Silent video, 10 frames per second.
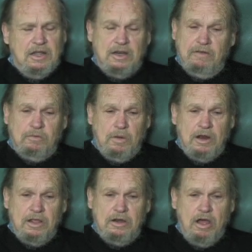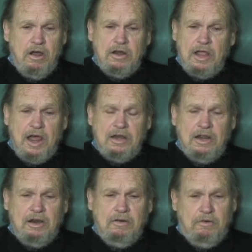And after a while, he had gone and gotten
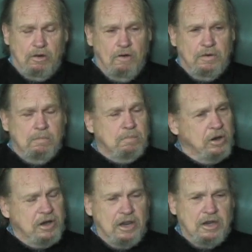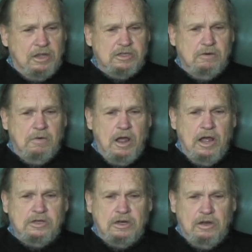in it, drove it, put it into his
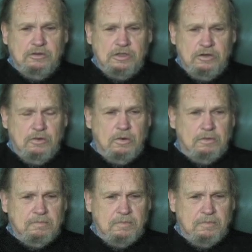garage, and closed the door.